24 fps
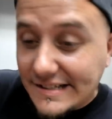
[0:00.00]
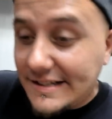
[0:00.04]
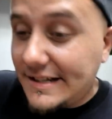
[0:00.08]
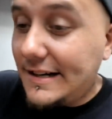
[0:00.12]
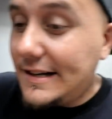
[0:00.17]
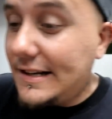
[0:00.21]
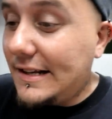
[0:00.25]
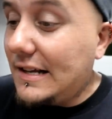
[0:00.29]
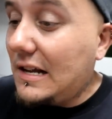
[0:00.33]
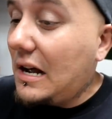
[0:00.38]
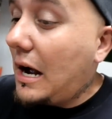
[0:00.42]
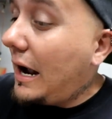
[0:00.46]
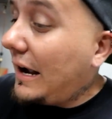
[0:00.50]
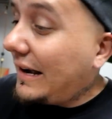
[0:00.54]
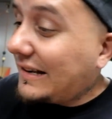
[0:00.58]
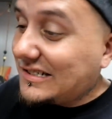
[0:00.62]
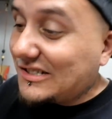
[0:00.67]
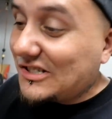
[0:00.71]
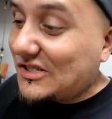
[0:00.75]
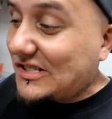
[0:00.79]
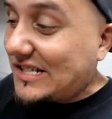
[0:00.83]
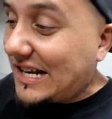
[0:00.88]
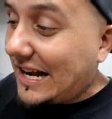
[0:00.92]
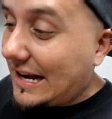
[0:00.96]
get it, I
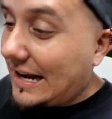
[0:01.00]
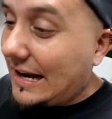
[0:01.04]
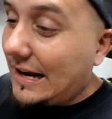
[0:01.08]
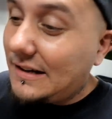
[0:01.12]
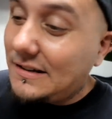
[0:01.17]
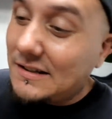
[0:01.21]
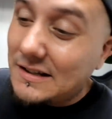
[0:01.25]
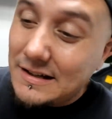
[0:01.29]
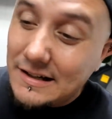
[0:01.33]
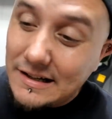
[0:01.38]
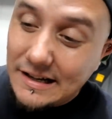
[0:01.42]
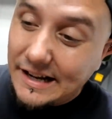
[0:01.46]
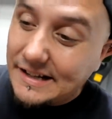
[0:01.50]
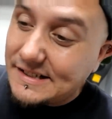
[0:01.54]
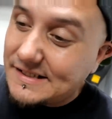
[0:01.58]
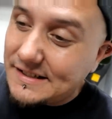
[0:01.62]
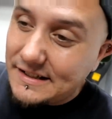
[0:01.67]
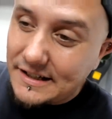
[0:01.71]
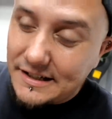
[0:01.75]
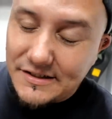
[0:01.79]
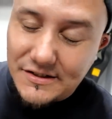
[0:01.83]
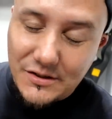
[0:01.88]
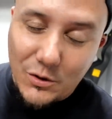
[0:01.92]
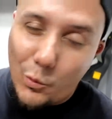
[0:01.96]
understand. It's,
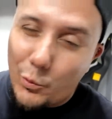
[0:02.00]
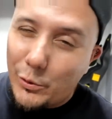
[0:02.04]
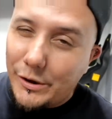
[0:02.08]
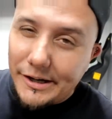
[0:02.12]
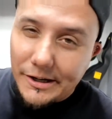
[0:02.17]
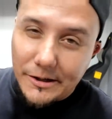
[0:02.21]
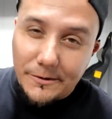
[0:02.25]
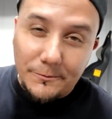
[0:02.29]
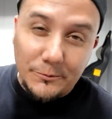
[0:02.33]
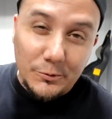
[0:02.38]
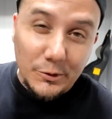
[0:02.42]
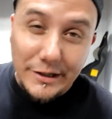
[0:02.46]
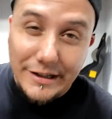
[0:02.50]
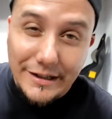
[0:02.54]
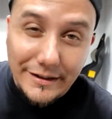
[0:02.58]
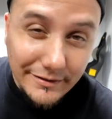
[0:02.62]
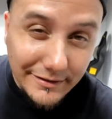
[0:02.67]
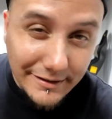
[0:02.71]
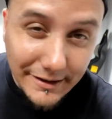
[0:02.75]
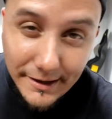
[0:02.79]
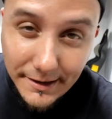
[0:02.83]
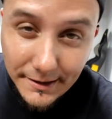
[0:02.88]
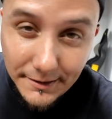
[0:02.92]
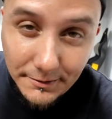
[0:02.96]
it's a weird
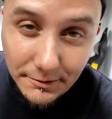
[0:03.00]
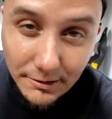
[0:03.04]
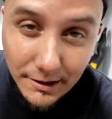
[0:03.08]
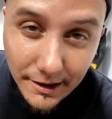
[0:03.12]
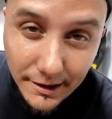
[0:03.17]
freaking thing,